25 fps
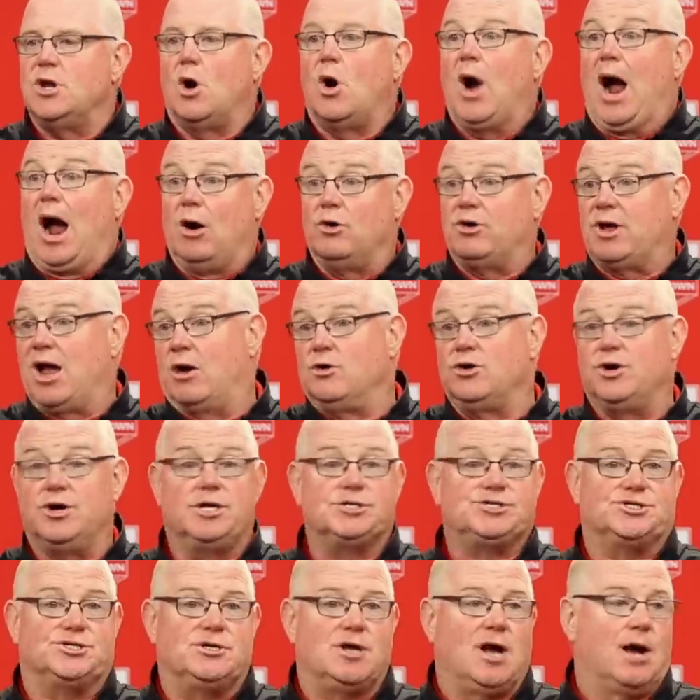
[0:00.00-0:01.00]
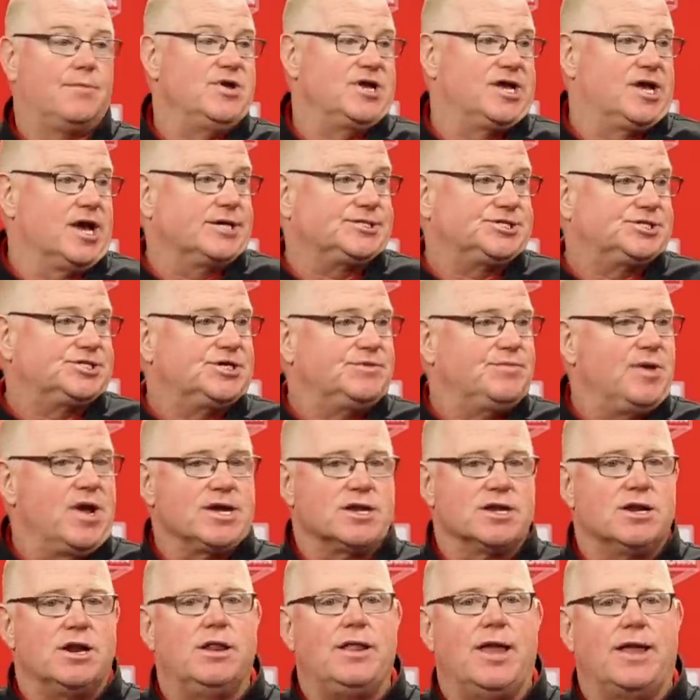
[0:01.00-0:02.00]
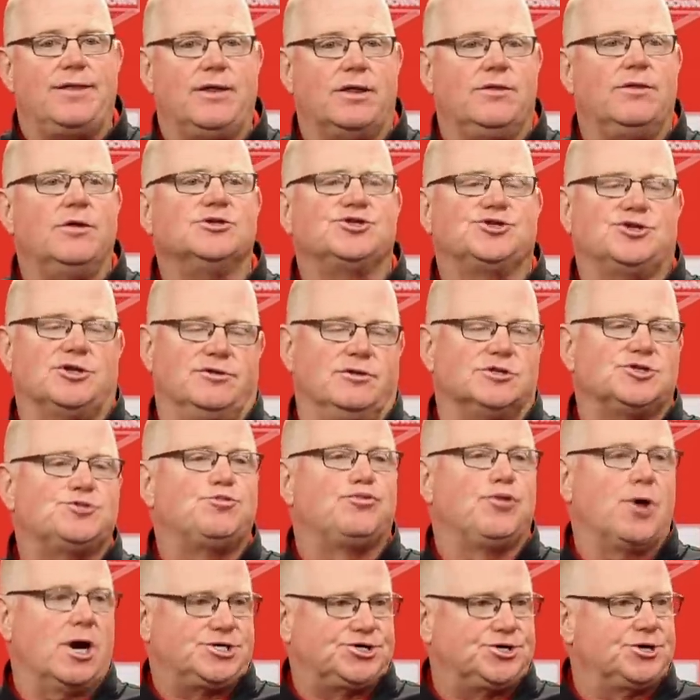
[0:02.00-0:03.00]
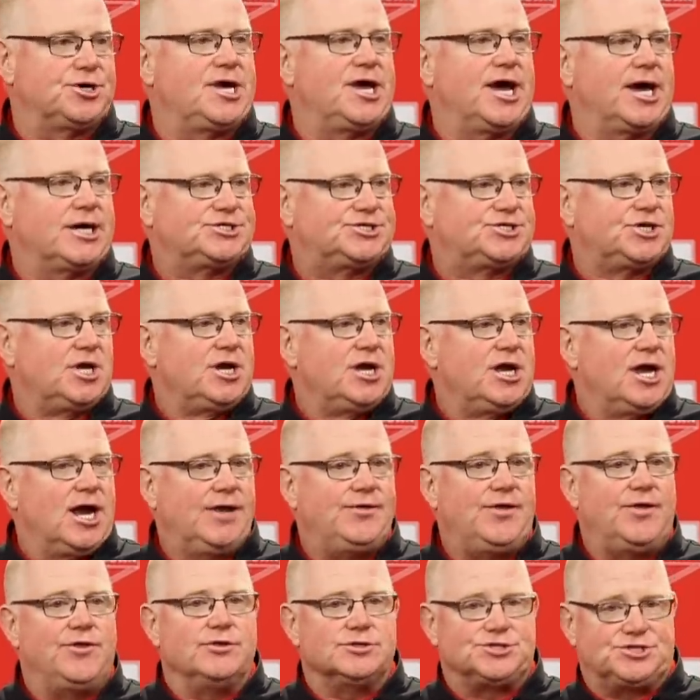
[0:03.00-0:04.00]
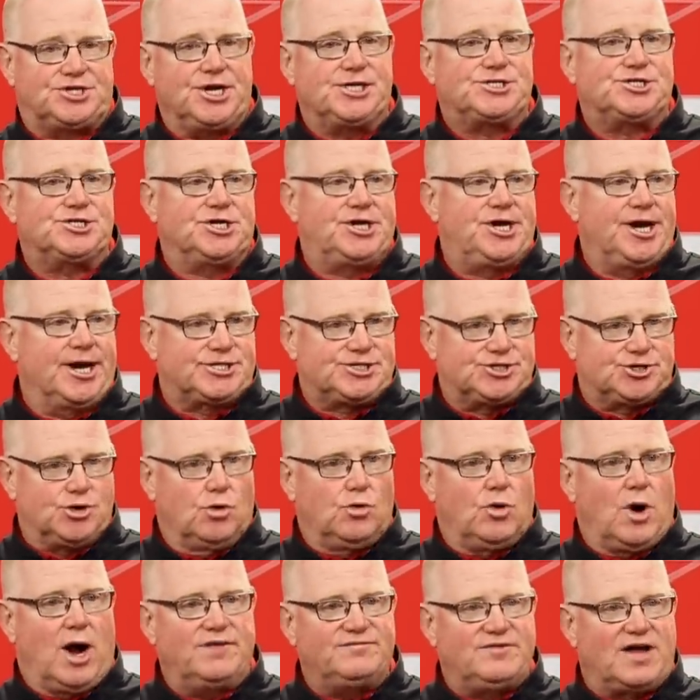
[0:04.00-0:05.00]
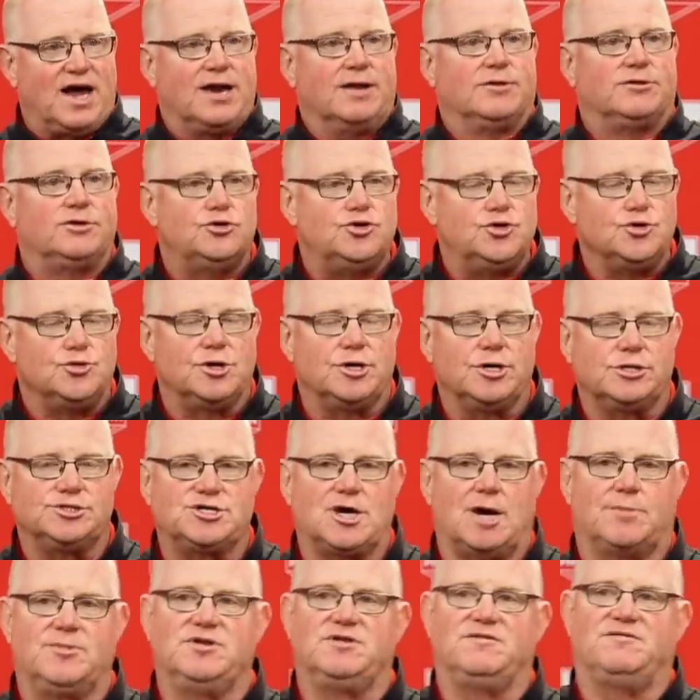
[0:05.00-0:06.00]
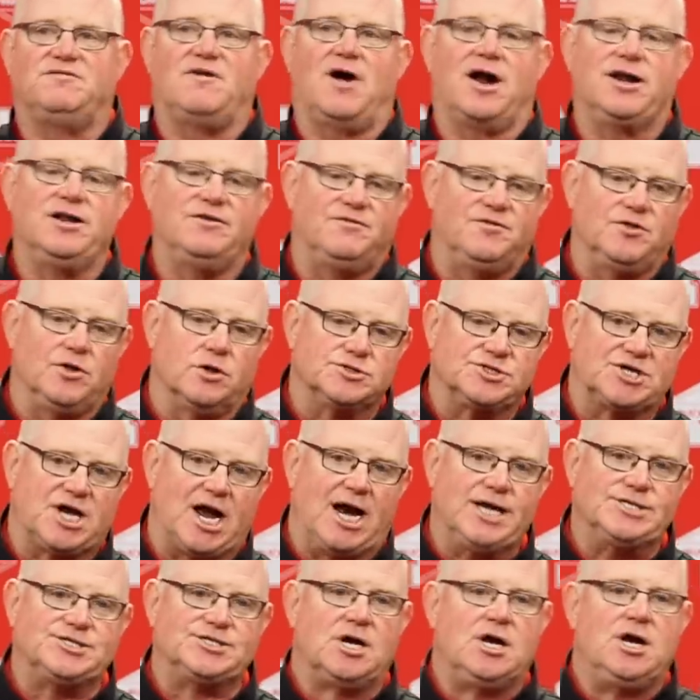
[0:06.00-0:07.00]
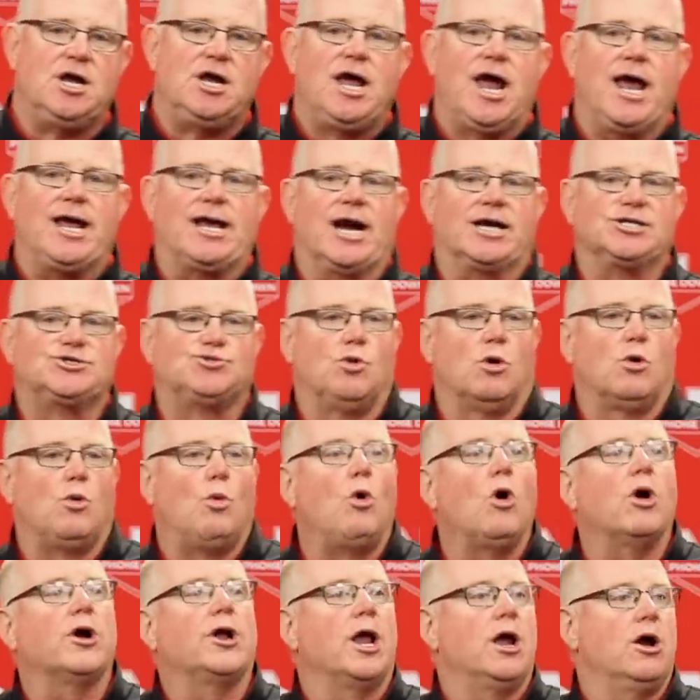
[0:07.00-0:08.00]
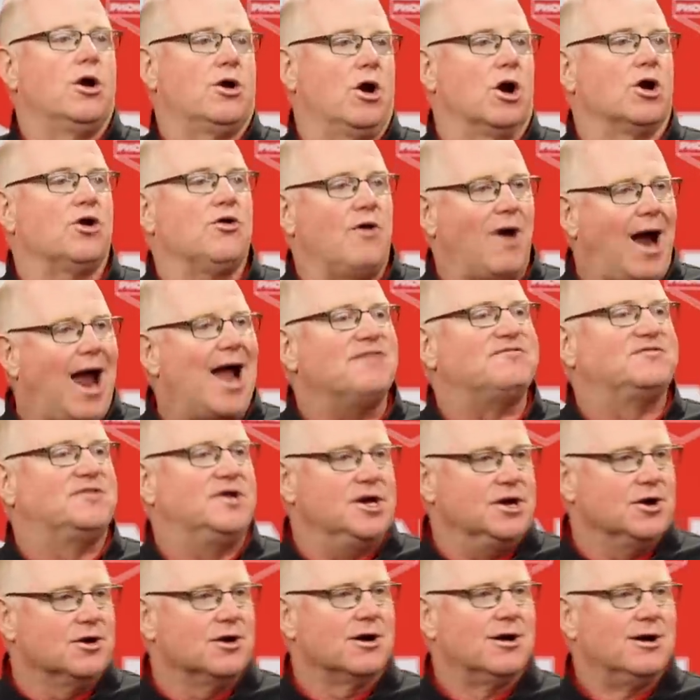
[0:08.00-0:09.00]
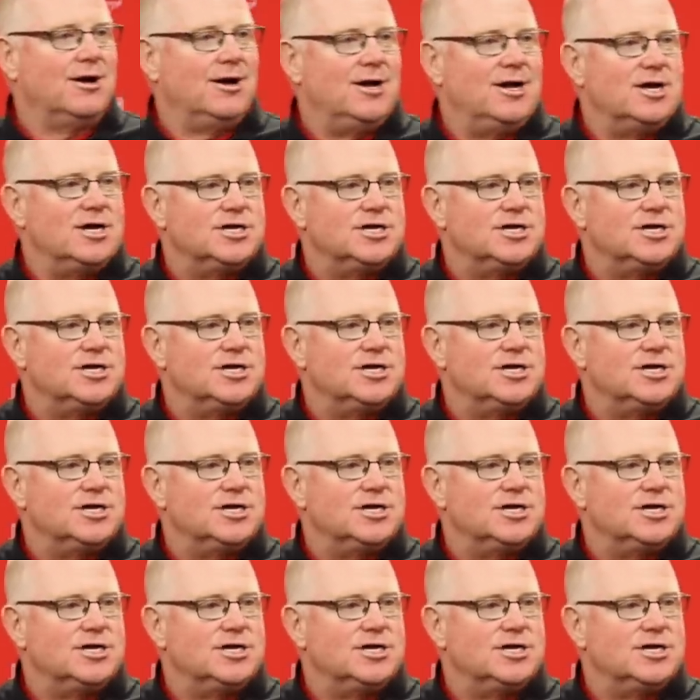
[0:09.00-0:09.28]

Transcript: how good is he? How many kicks is he making? And then there's pressure kicks, and then there's teaching kicks. So I've got to do a good job of defining for those guys, hey, guys, we're working on our craft here.